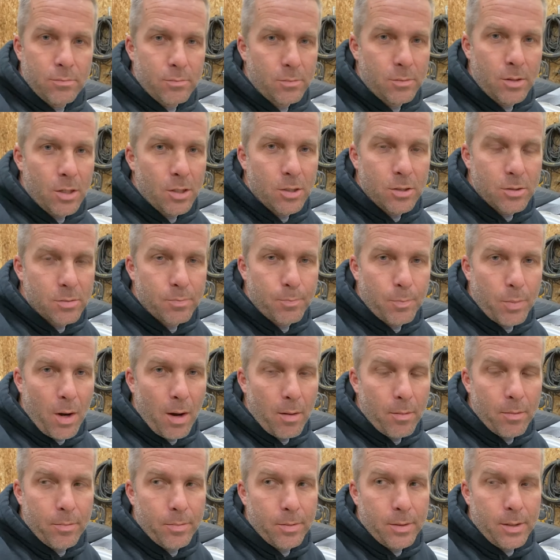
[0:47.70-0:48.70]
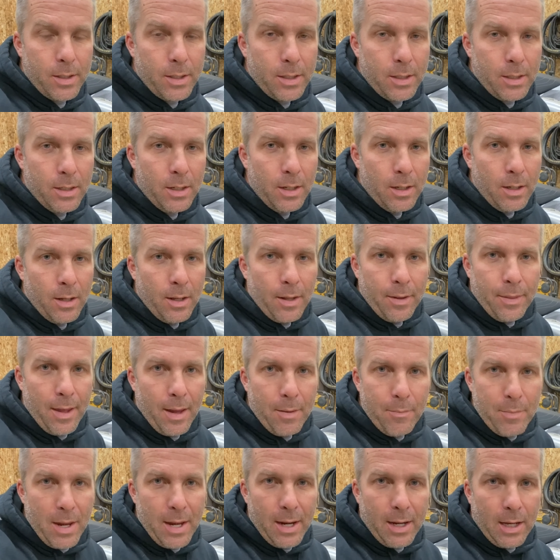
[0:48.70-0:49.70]
There's probably, they
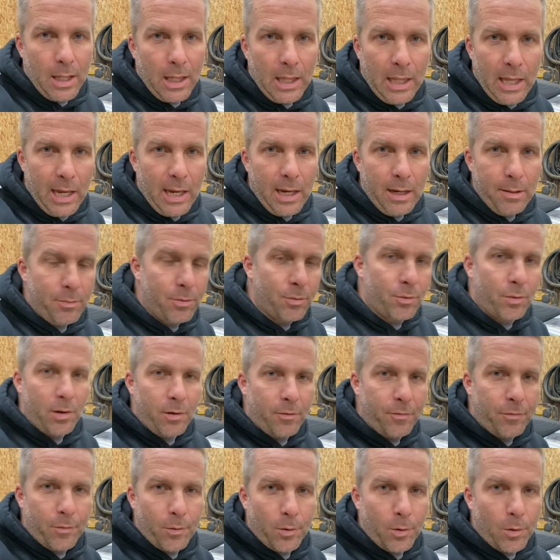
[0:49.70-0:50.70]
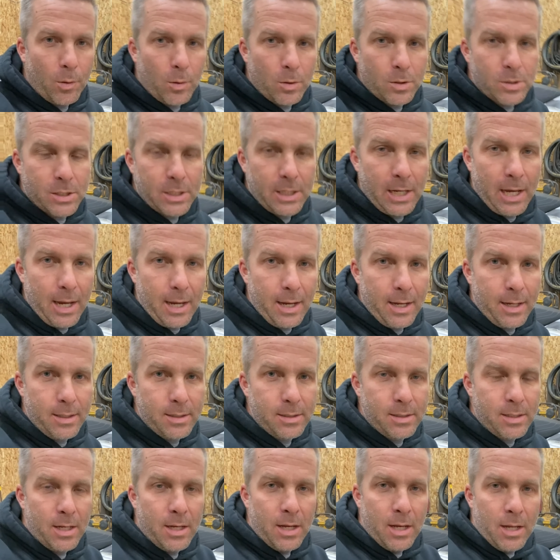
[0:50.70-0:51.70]
may claim 3 to 4 horse
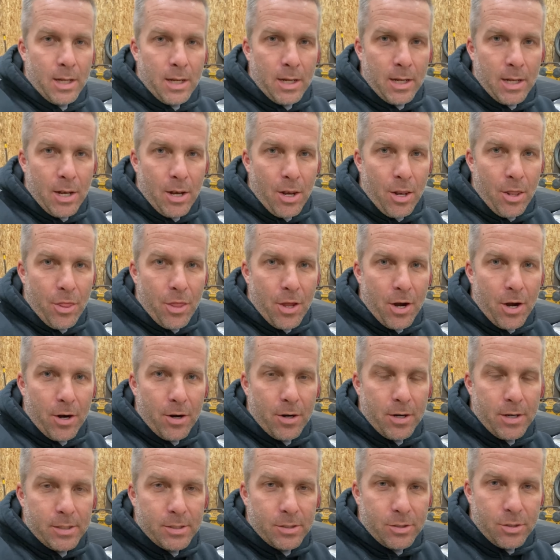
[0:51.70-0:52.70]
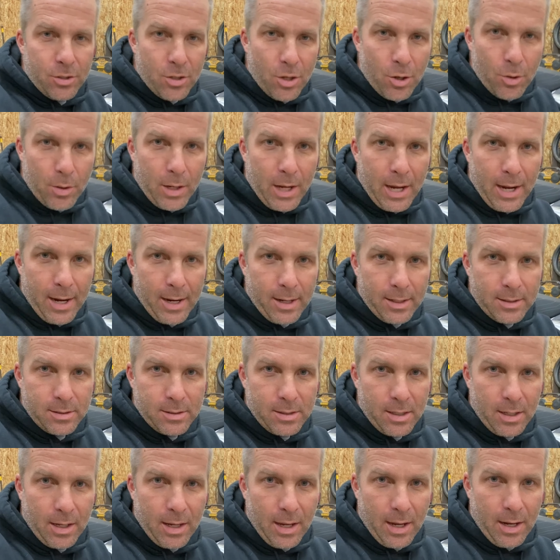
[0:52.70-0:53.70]
gains. There is no cans
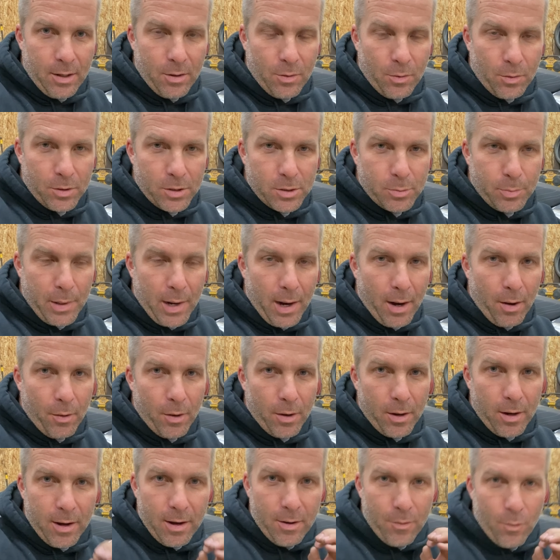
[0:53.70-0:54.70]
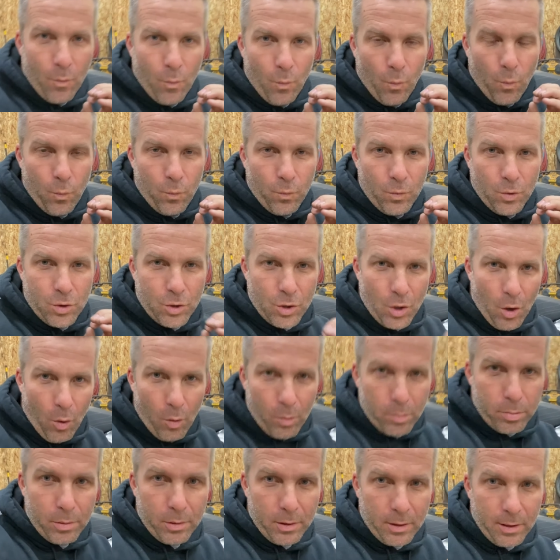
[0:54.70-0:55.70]
that gain horsepower. Don't
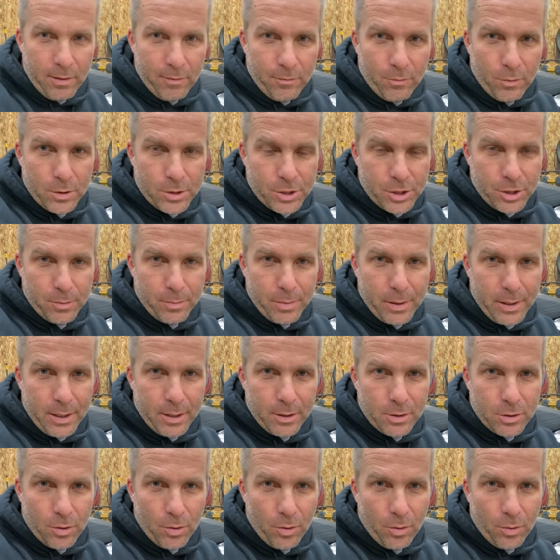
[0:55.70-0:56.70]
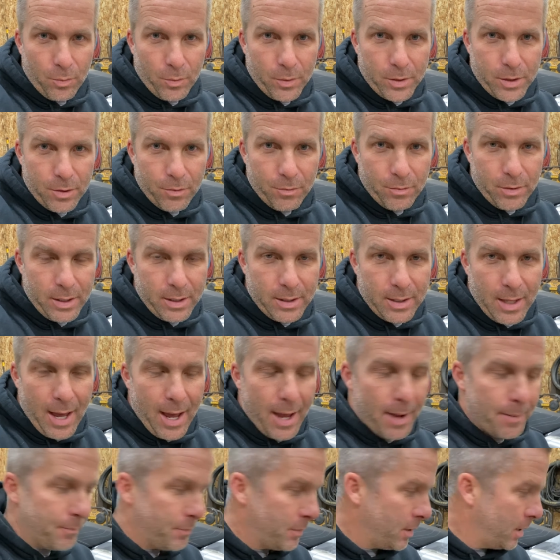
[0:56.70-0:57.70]
believe what you're being told when you read
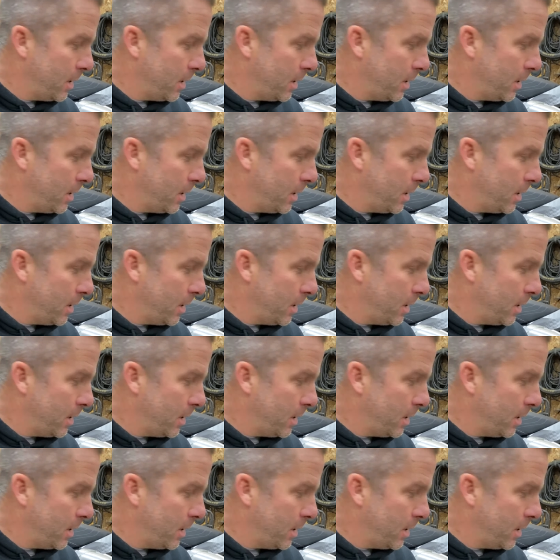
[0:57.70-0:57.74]
that.